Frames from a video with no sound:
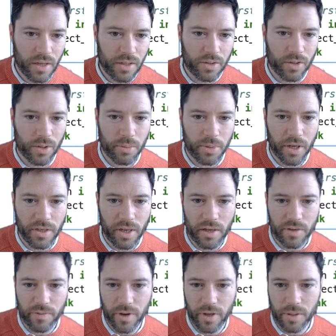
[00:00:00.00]
It's going to be
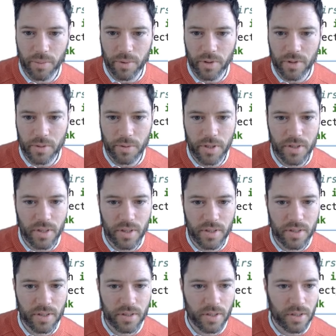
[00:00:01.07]
identify the bird
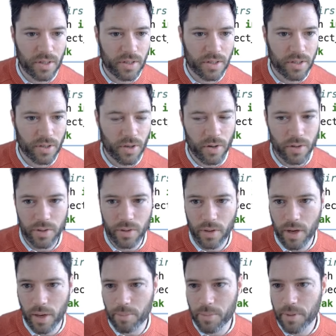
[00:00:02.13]
species in this audio
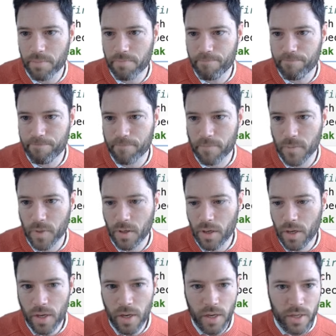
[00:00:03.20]
clip.
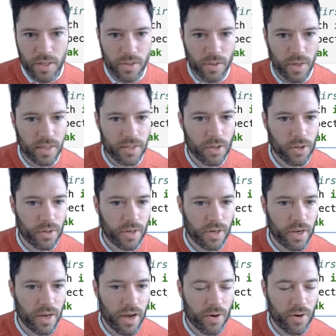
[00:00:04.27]
So let's look at
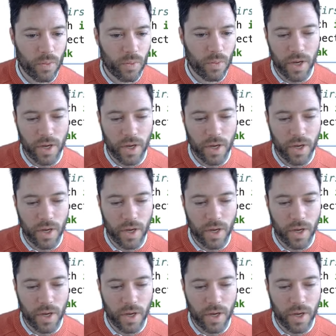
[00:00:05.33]
how we